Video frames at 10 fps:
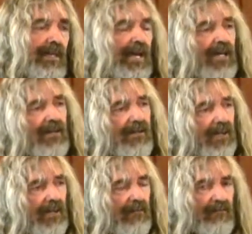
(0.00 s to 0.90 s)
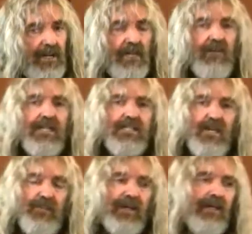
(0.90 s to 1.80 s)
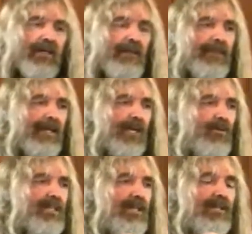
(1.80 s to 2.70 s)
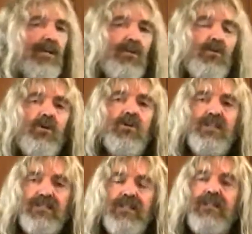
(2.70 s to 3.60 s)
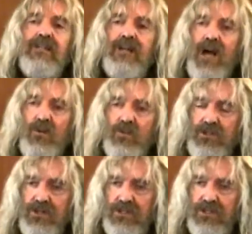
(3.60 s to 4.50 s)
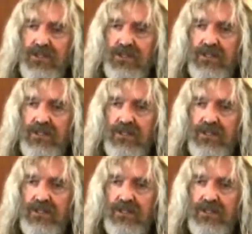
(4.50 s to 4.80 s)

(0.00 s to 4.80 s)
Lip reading: And very, very typically, it was in their Eucharistic encounters